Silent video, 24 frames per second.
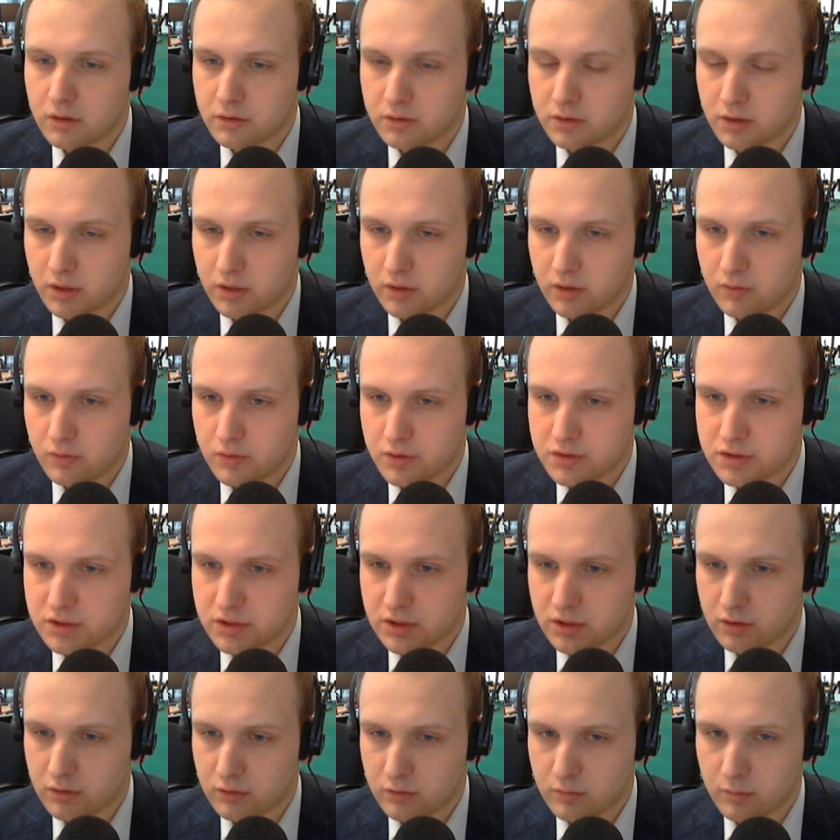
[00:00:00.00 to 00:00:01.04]
the
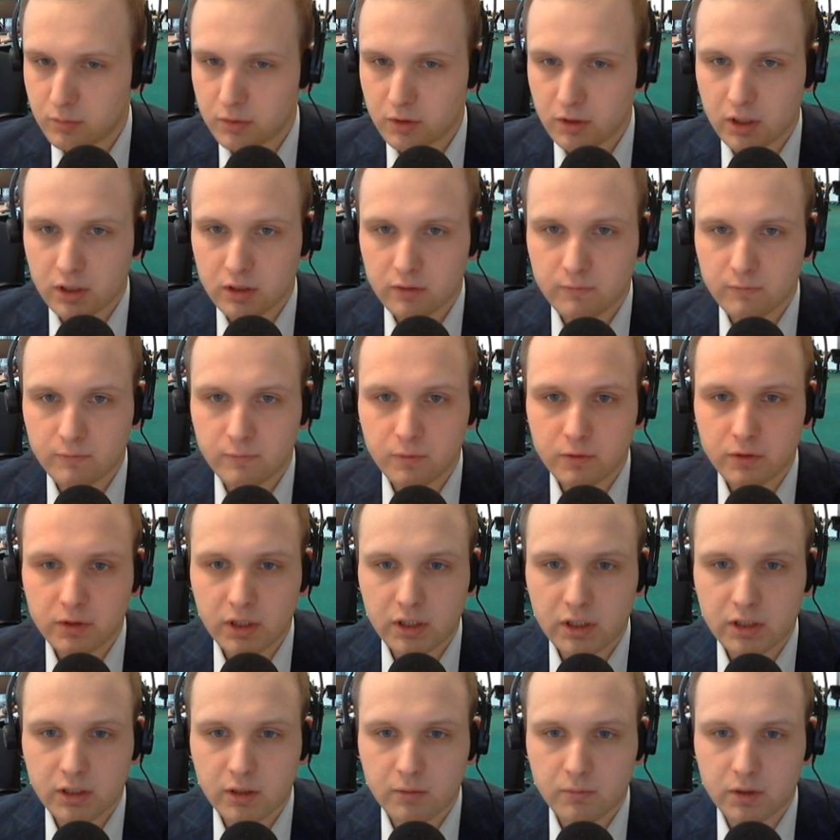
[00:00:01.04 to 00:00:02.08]
USD ruble, and for
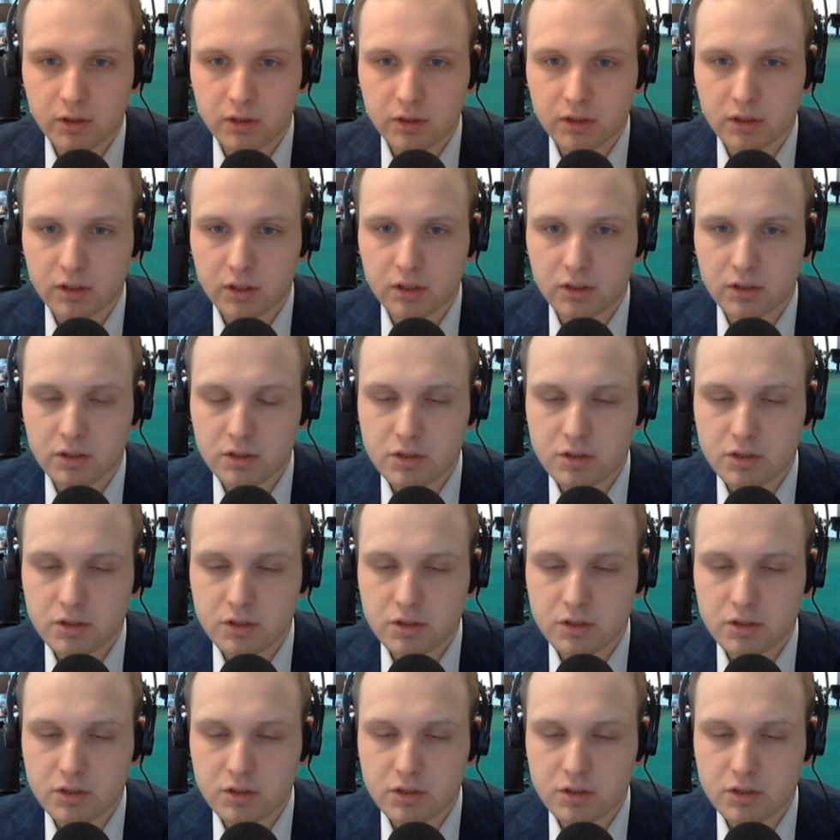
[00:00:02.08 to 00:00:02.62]
that I'm gonna need a